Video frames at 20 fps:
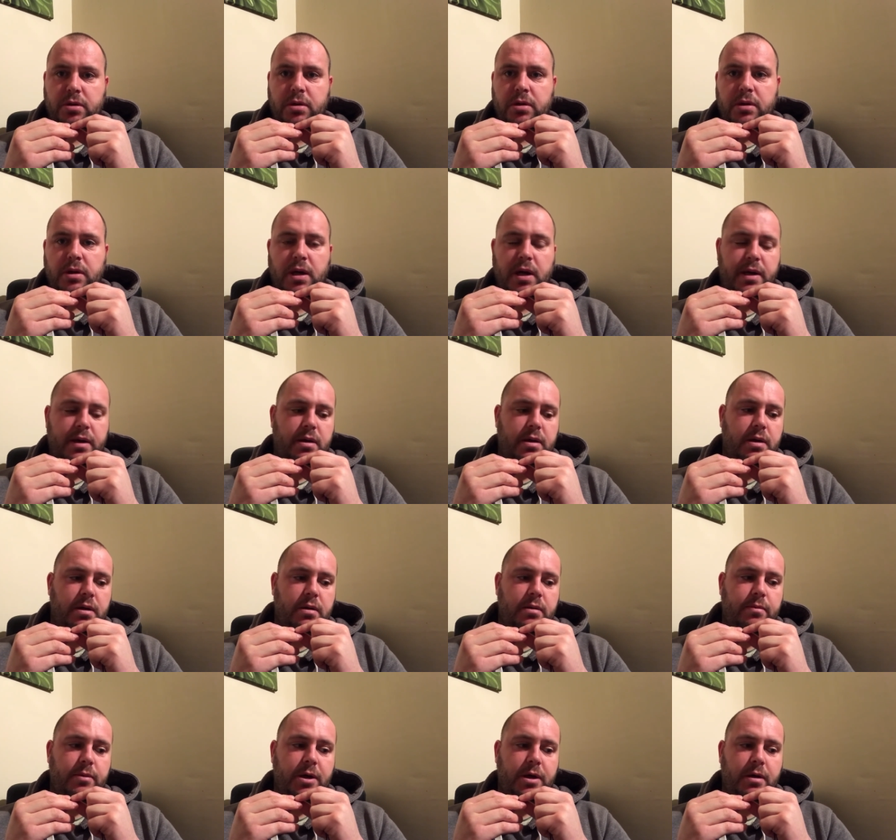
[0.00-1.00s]
I don't know,
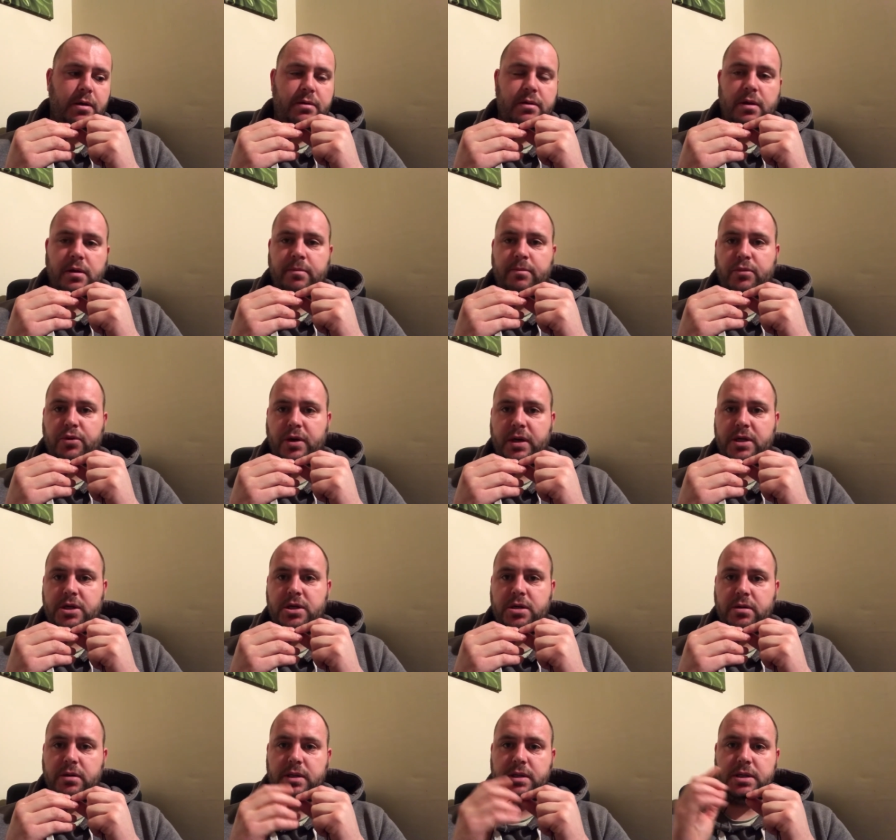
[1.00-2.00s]
but I'm pretty sure it